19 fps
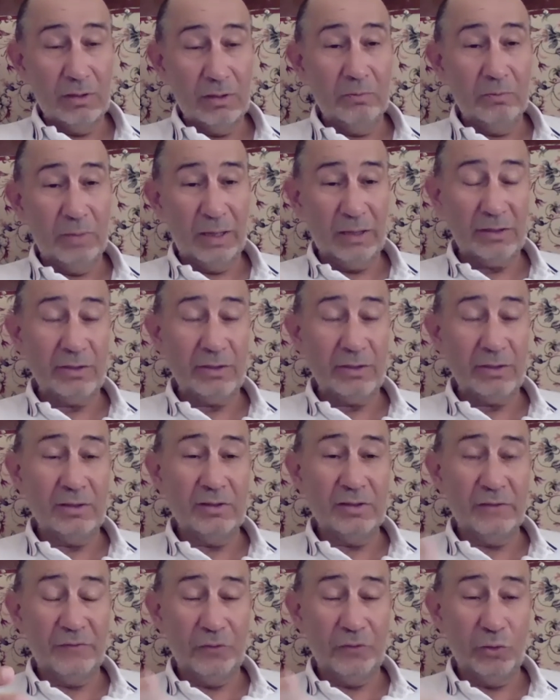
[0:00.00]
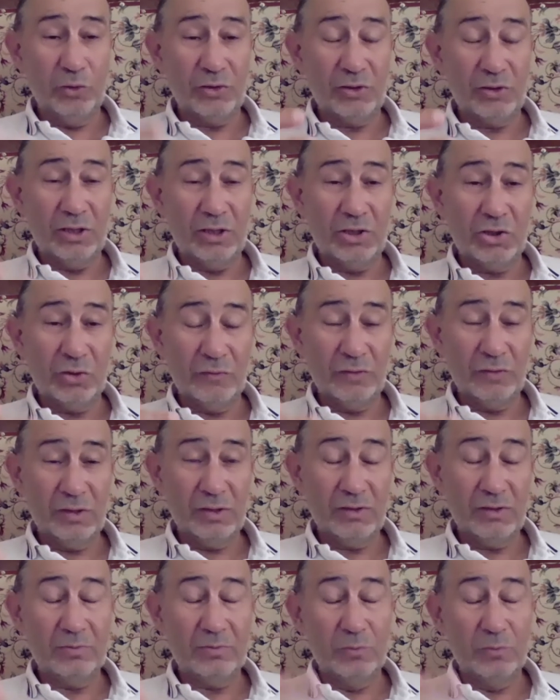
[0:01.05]
But in the first stage of
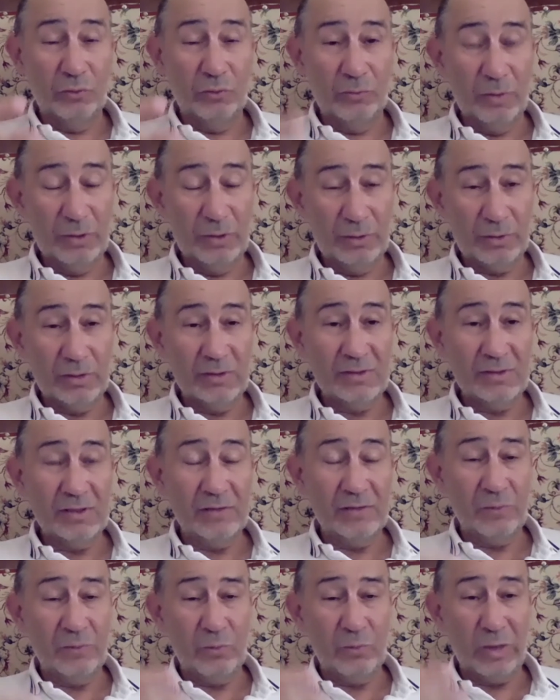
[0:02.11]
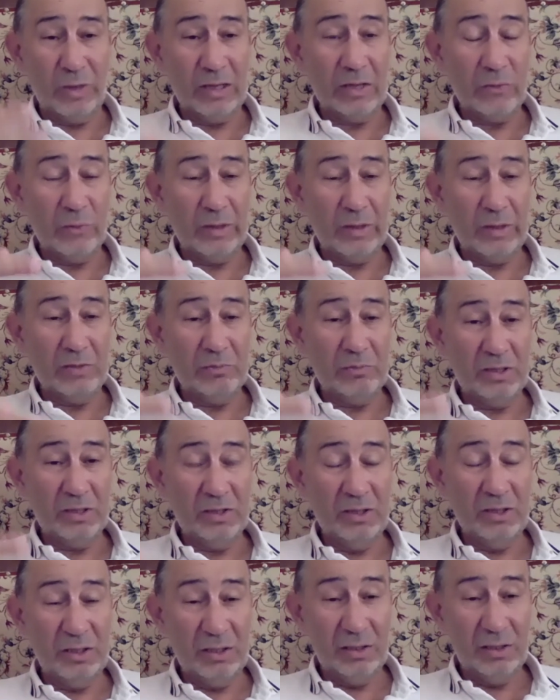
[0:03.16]
this movement, in the very, very
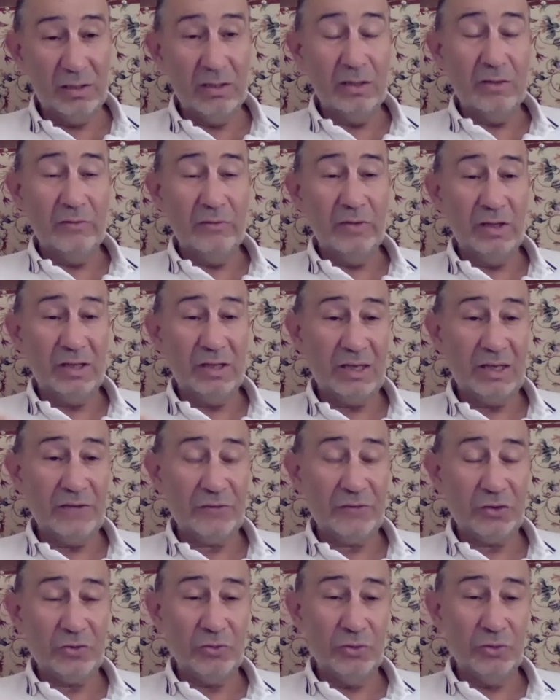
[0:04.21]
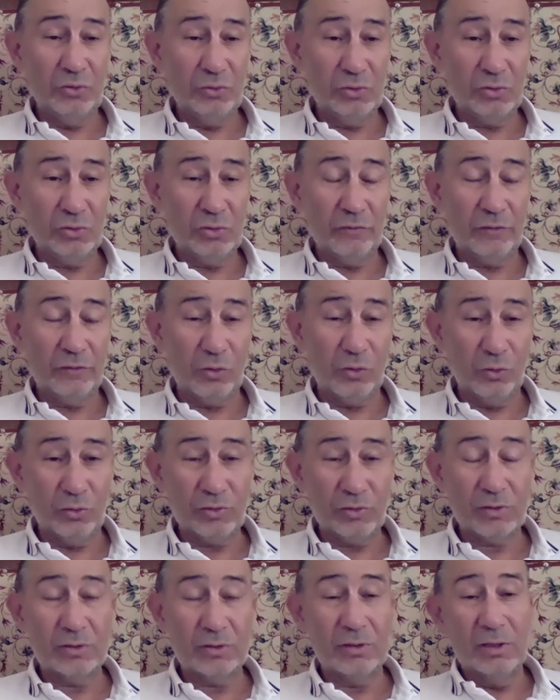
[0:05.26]
beginning, we have to use, of
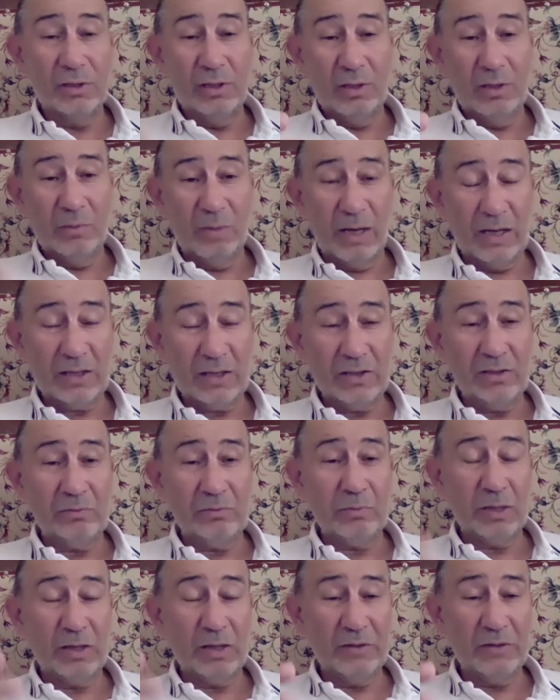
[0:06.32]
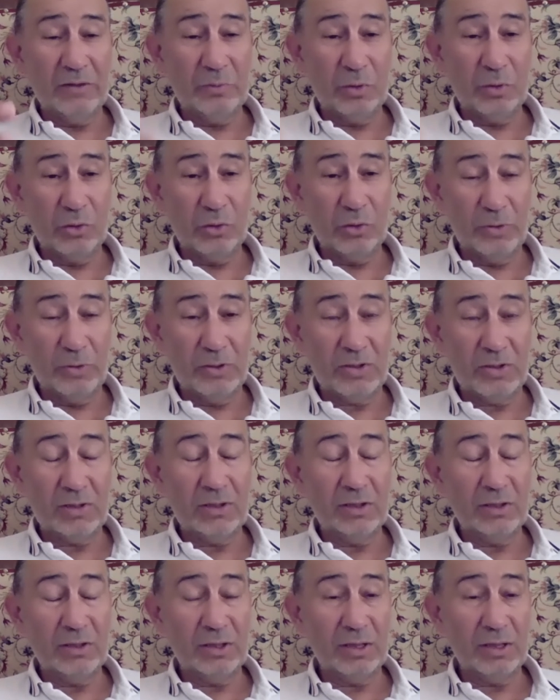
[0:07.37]
course, market, private property,
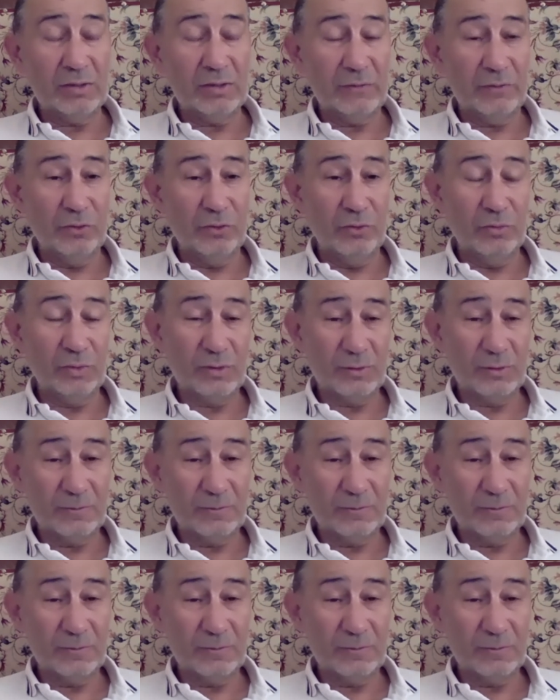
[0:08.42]
and other forms.